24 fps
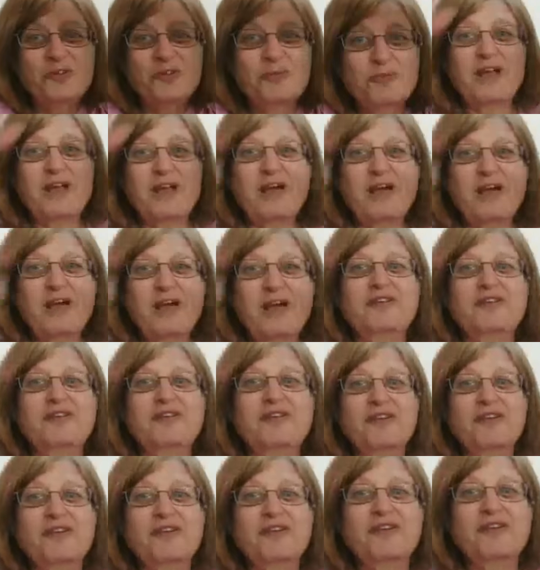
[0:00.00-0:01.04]
and cozy because it
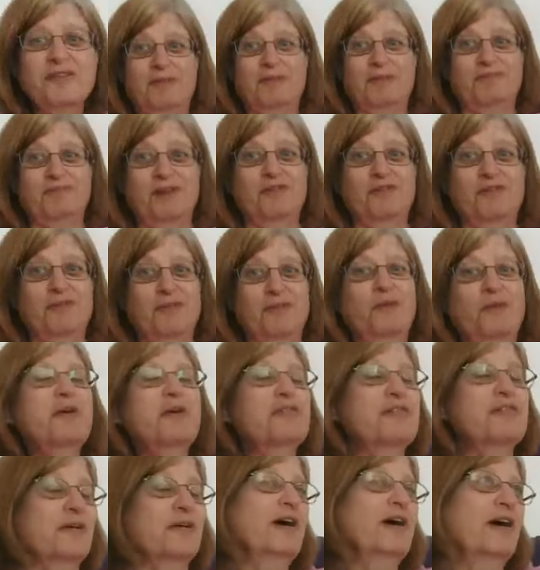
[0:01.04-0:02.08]
was a massive big room. There
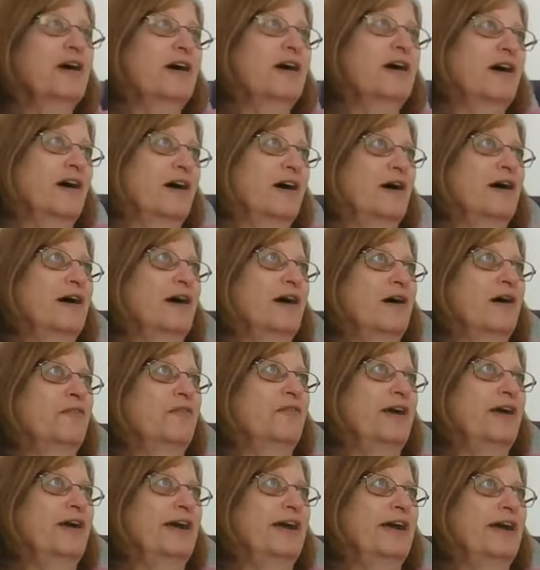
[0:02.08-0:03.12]
was a a, a
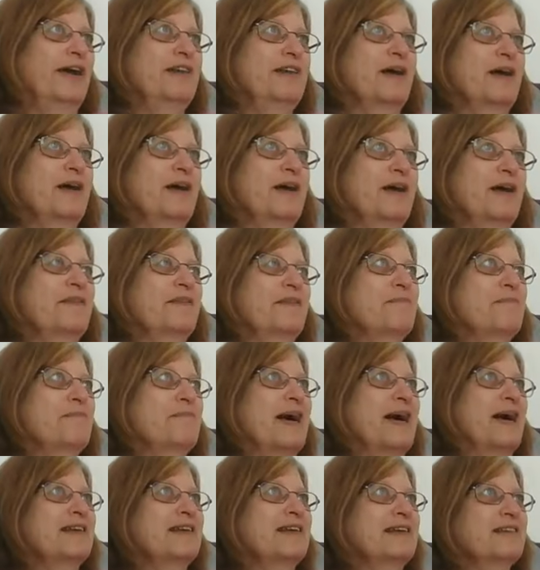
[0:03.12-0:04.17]
reason behind the
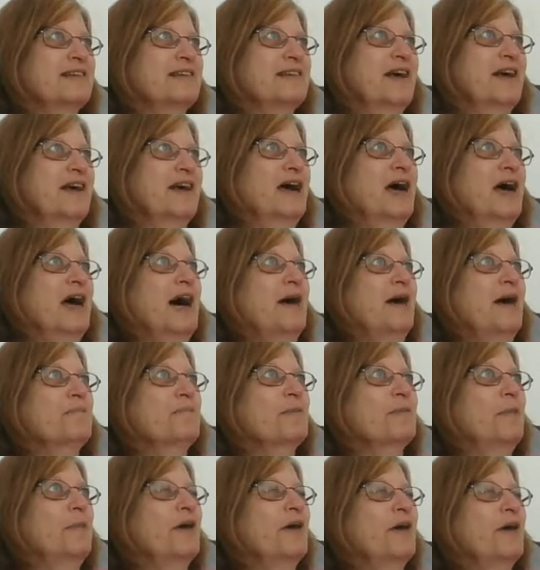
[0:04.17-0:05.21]
madness. Um,
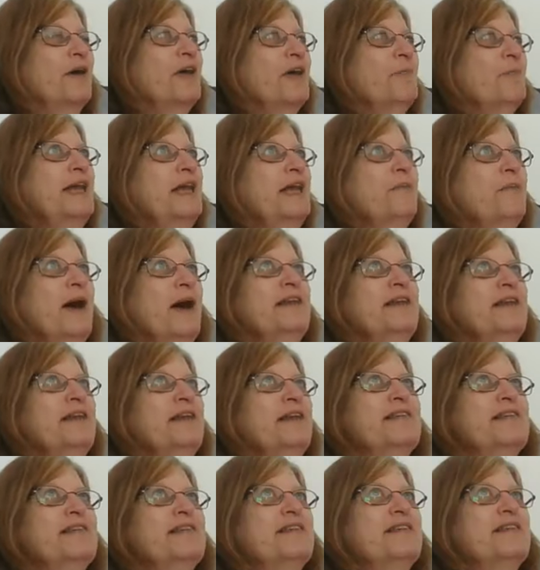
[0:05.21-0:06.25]
but then when he went,
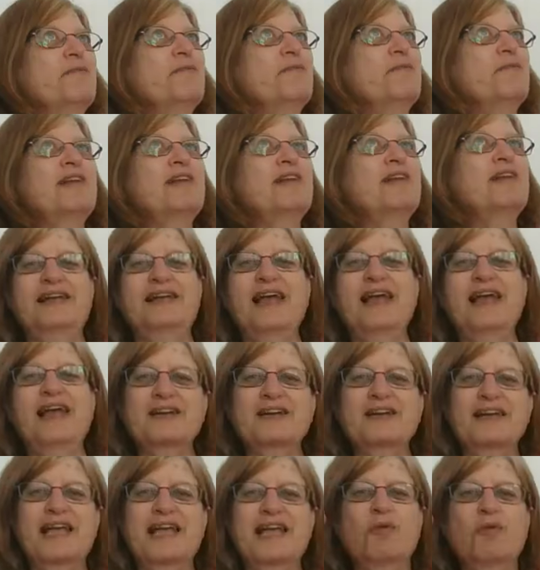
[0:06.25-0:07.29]
it was like, yes, I can
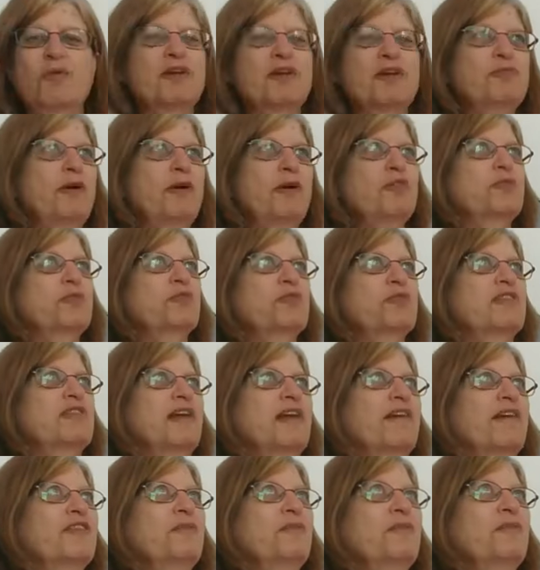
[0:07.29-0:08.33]
get all my spiritual
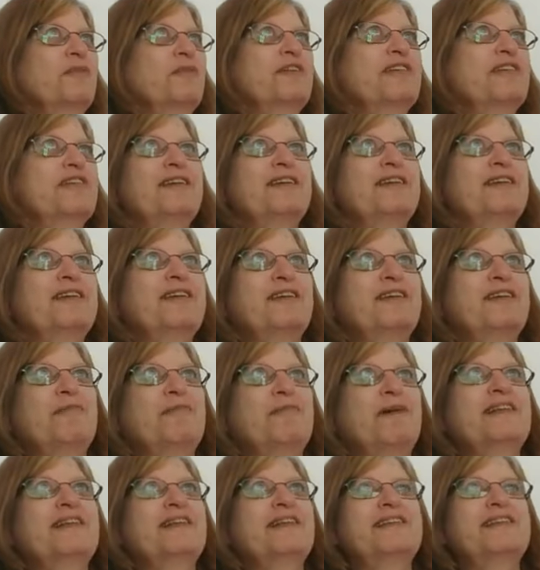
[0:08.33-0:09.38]
stuff. So we decided to
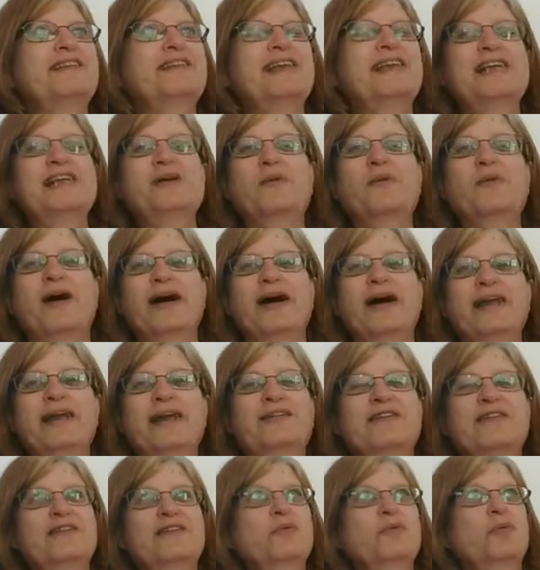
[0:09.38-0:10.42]
paint the ceiling white
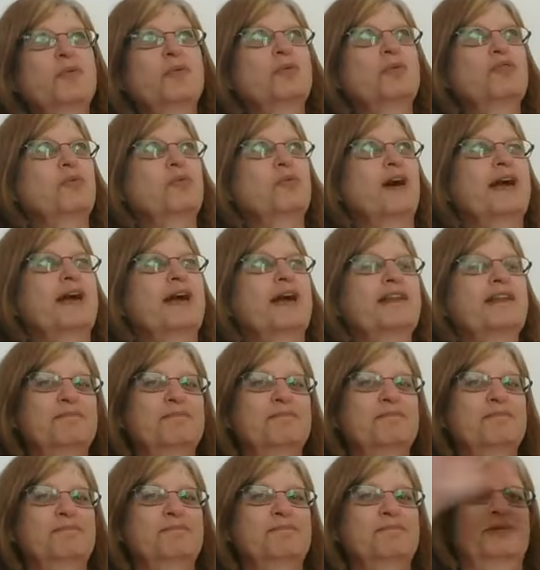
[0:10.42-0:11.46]
and the walls white and
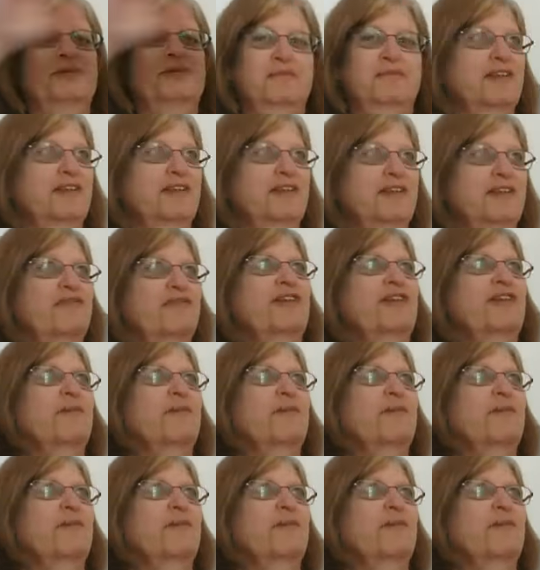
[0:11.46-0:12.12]
put the stuff up